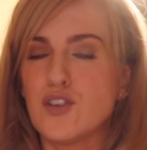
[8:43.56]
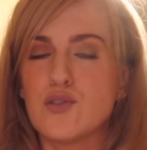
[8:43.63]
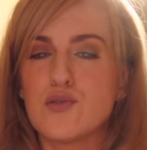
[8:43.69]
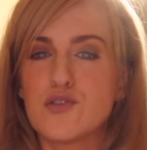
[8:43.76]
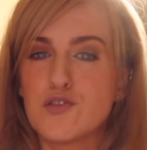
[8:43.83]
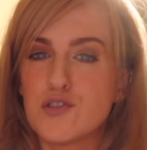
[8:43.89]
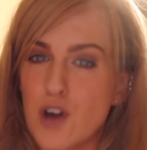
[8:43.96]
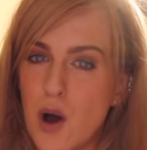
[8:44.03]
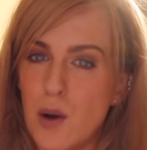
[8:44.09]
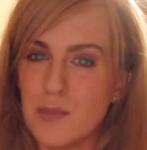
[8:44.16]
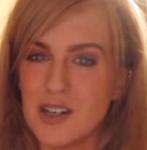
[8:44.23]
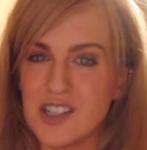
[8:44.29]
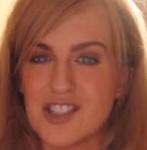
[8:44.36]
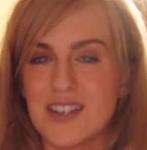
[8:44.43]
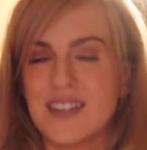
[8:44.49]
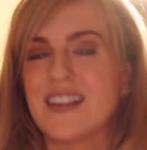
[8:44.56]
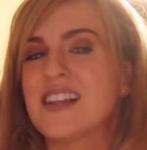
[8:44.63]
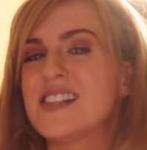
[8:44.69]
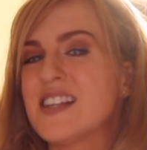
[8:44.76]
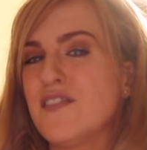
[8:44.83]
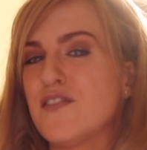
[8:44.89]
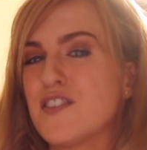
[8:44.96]
you so much, and
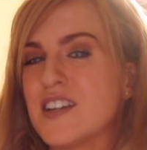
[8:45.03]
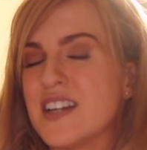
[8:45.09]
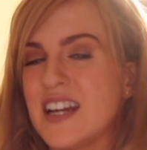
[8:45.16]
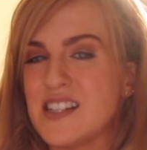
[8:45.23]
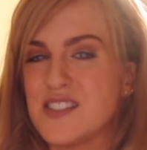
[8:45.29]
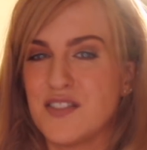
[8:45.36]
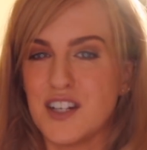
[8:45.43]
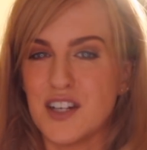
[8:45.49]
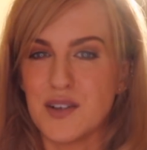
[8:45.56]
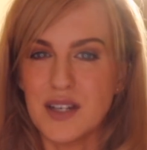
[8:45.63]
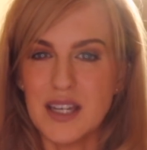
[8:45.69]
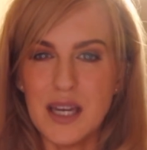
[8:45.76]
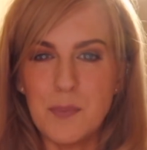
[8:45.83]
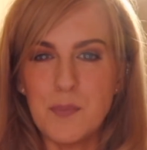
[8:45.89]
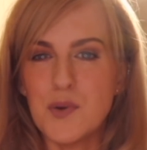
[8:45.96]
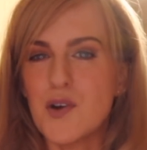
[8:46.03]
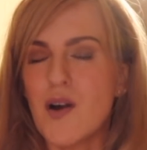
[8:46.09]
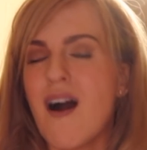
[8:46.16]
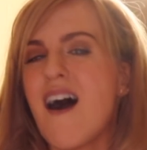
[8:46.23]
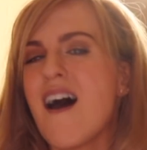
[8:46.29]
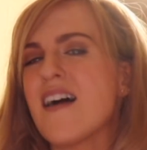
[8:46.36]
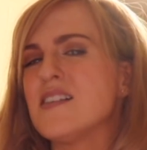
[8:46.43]
that's it for today's video. Keep your
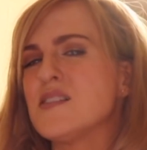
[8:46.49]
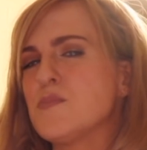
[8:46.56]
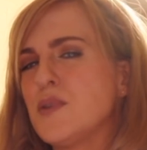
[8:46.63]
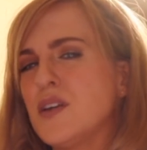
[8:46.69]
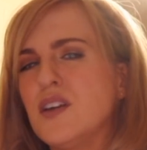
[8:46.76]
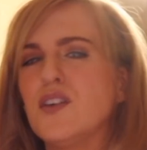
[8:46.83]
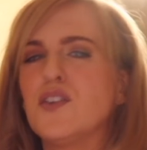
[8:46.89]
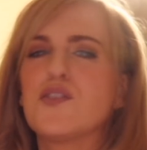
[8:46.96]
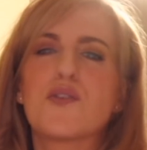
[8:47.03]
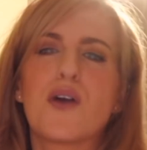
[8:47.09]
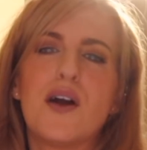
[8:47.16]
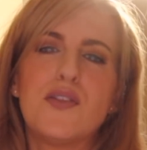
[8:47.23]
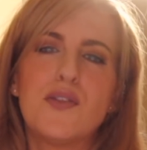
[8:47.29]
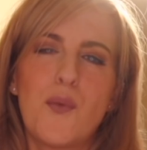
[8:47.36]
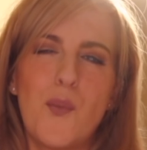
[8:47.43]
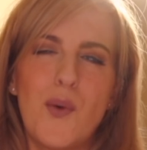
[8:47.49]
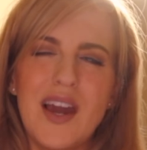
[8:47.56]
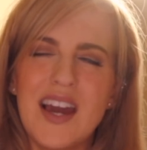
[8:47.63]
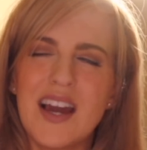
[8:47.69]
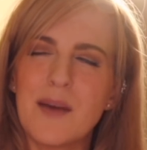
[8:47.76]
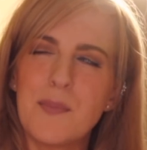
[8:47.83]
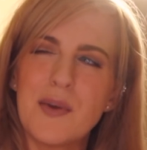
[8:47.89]
eyes peeled throughout the
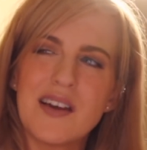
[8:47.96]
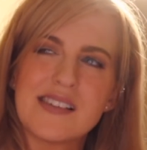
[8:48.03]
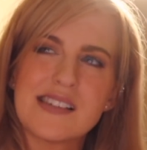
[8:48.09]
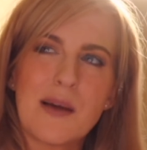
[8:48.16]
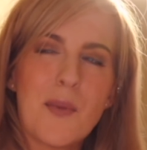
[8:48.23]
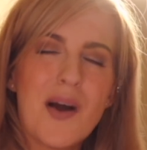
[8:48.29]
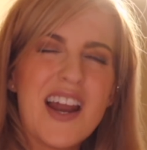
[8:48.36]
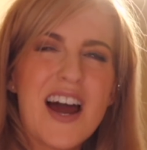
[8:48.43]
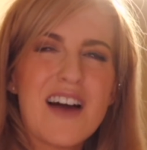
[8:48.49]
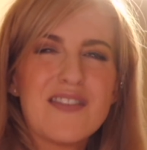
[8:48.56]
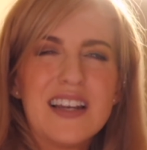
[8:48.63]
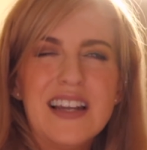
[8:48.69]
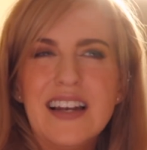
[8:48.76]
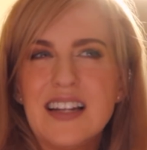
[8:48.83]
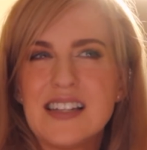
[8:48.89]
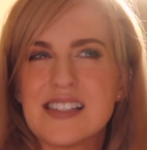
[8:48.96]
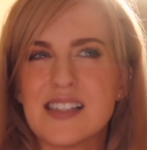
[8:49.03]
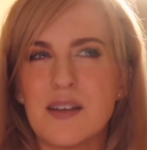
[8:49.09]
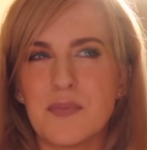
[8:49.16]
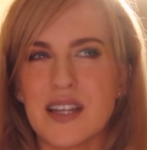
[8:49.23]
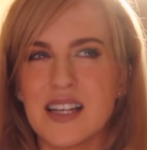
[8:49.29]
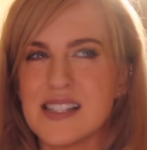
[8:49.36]
week because I might have a little
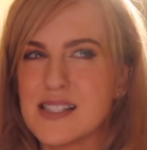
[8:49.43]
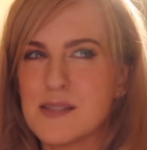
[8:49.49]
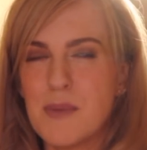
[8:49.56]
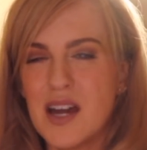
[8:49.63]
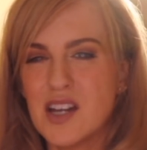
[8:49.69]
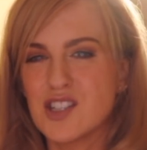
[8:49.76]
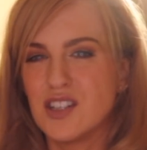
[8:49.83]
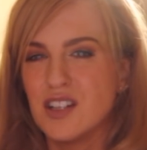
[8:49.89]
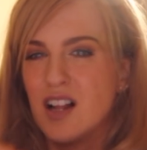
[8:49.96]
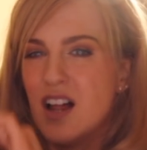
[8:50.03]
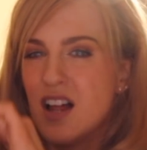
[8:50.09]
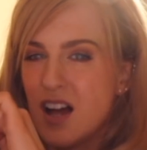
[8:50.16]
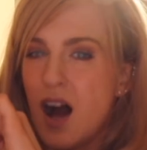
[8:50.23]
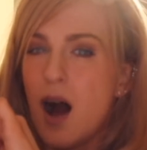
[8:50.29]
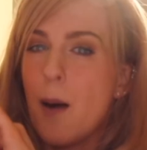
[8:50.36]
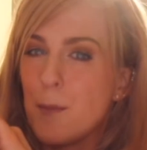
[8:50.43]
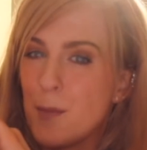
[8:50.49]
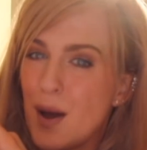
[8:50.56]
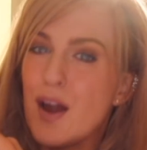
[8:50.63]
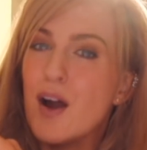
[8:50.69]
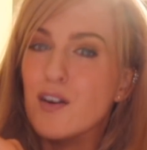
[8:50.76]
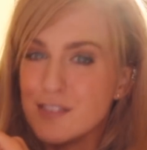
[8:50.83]
something special up
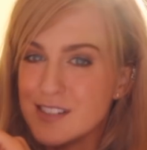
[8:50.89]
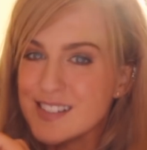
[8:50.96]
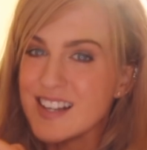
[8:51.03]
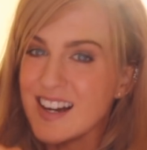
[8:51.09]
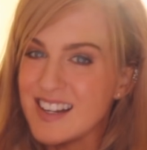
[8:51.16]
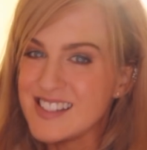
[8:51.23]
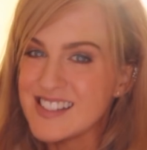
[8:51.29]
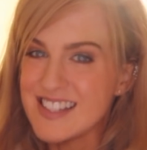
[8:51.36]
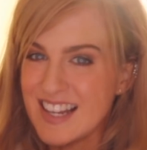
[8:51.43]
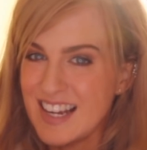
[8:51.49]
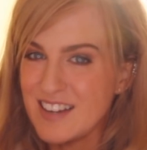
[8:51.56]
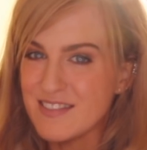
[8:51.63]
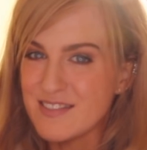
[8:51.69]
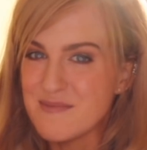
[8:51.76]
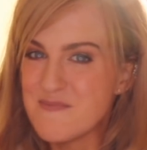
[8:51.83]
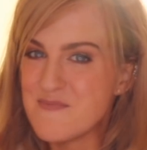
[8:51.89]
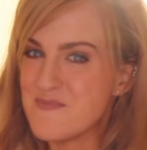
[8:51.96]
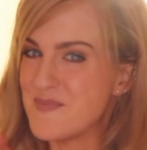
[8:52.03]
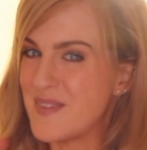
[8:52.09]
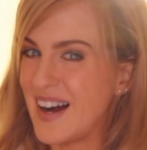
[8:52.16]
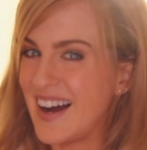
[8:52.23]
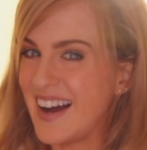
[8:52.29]
my oversized sleeve.
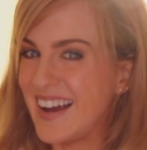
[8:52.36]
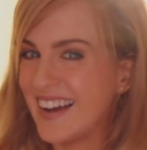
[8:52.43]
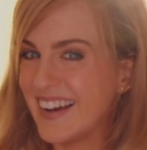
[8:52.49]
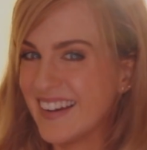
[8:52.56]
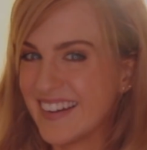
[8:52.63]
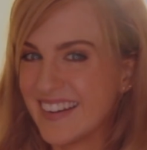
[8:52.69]
Bye.